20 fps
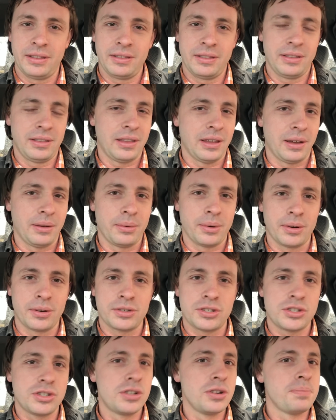they were
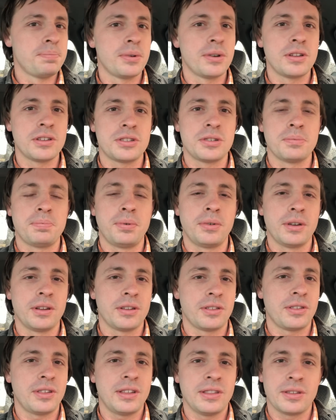super disappointed
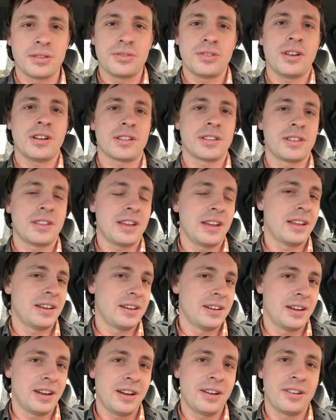to see this truck that they had
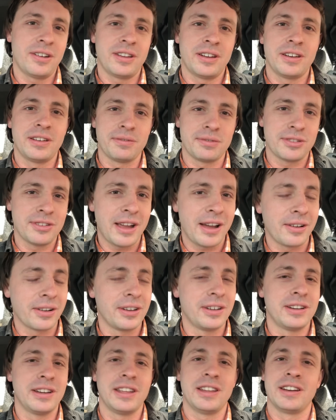inherited and was now
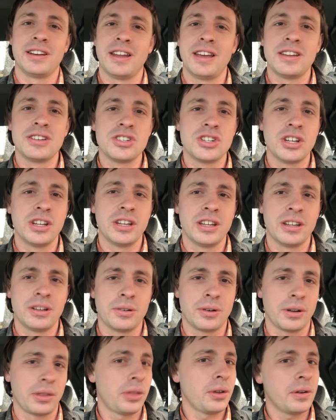going to need an engine
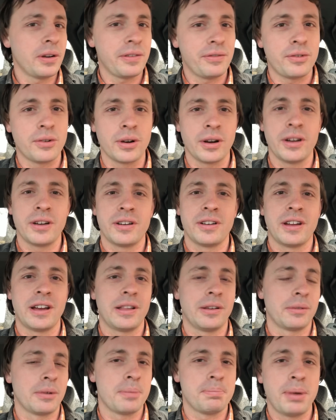or a
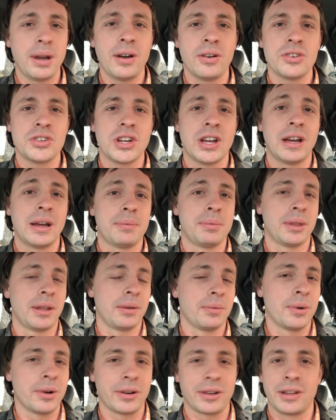$3,400 repair job, and they
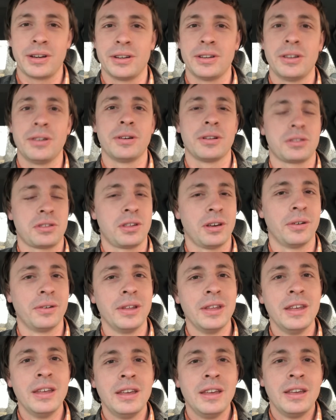weren't going to do it. So
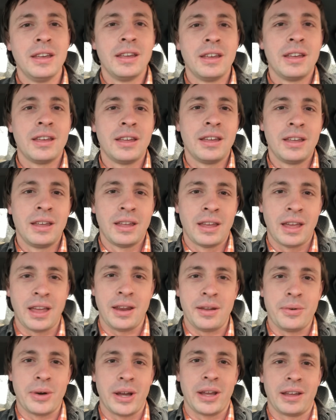
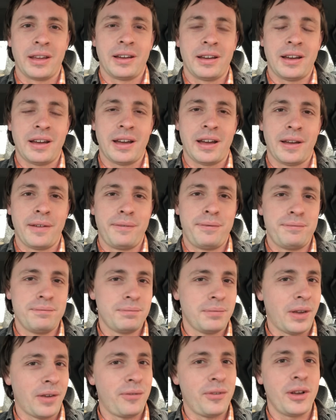anyway, I
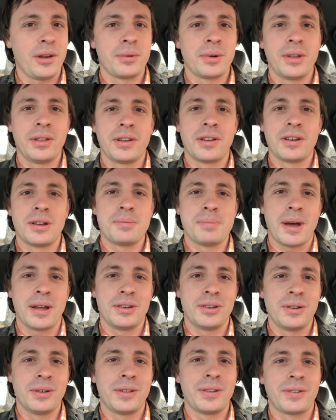felt really good about
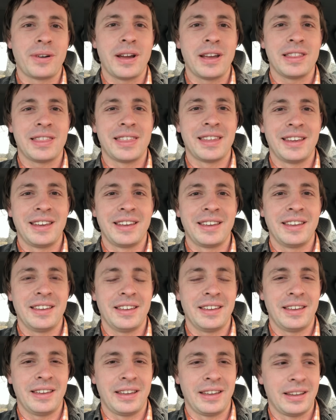doing the right thing
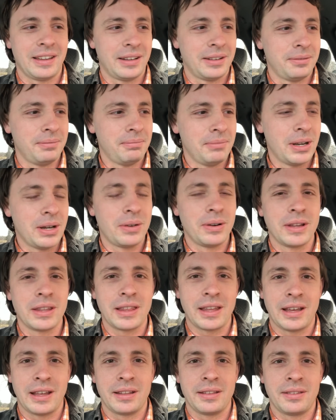and knowing
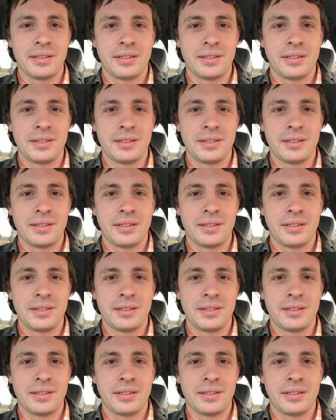that